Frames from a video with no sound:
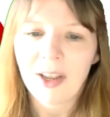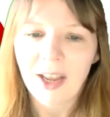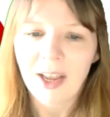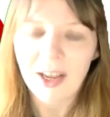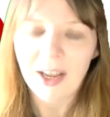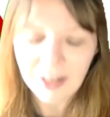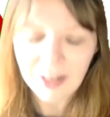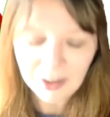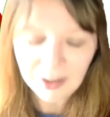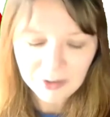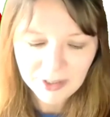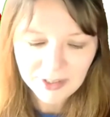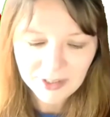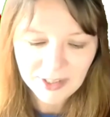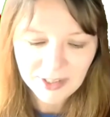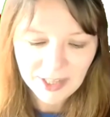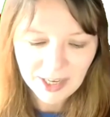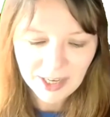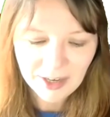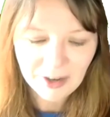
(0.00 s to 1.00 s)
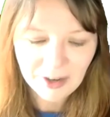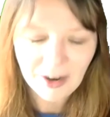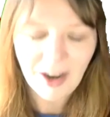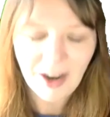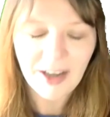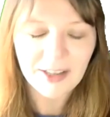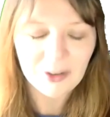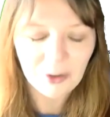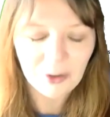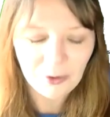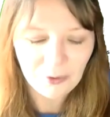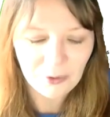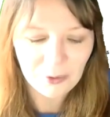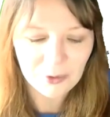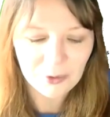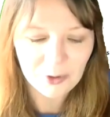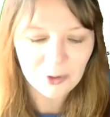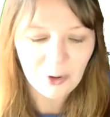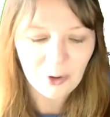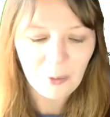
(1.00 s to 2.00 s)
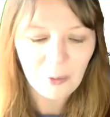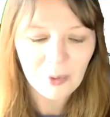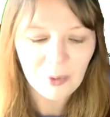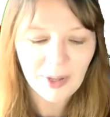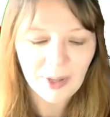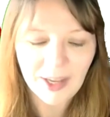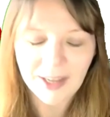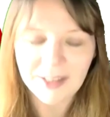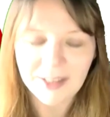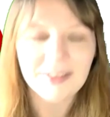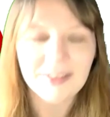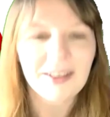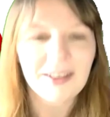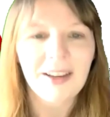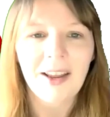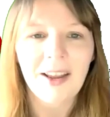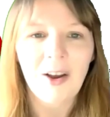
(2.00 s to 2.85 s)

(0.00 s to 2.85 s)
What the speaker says: It allows us to take our eyes off those complex